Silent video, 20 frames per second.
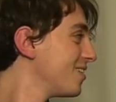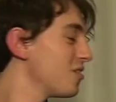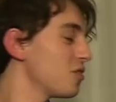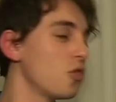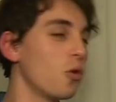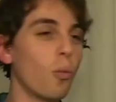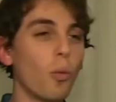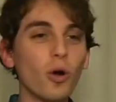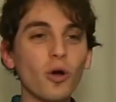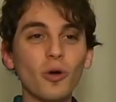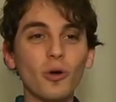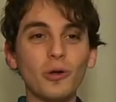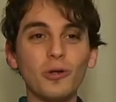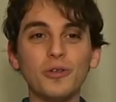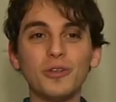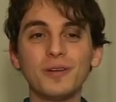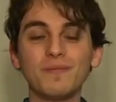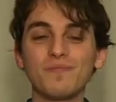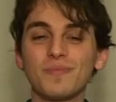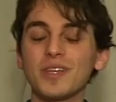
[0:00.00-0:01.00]
The
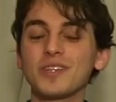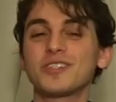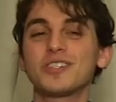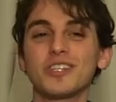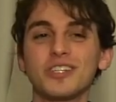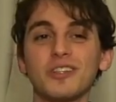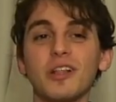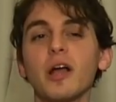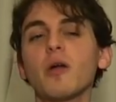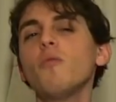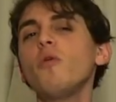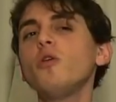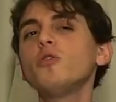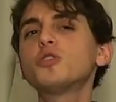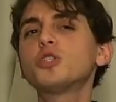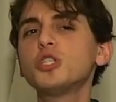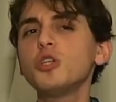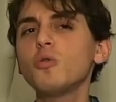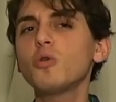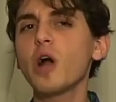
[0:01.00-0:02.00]
world is just like, well,
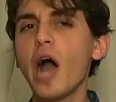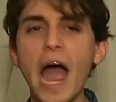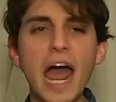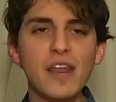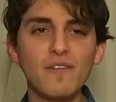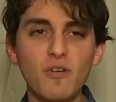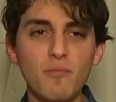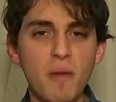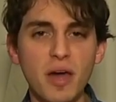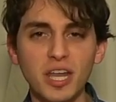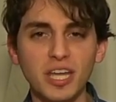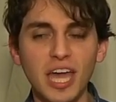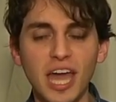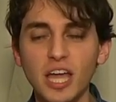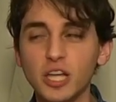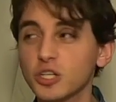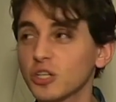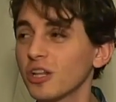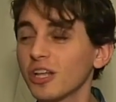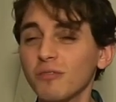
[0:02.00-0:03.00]
it's still kind of a
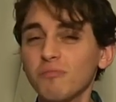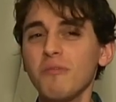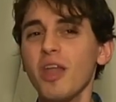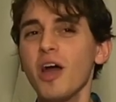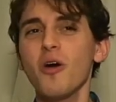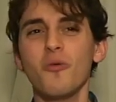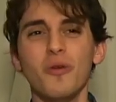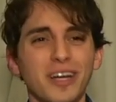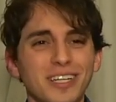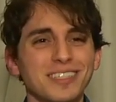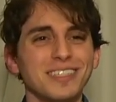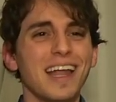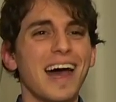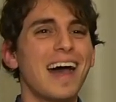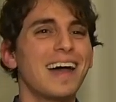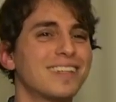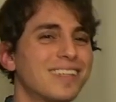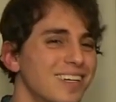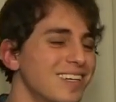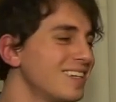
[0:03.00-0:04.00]
medication. Like, no, it's
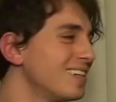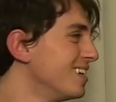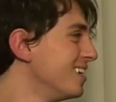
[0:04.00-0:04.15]
not.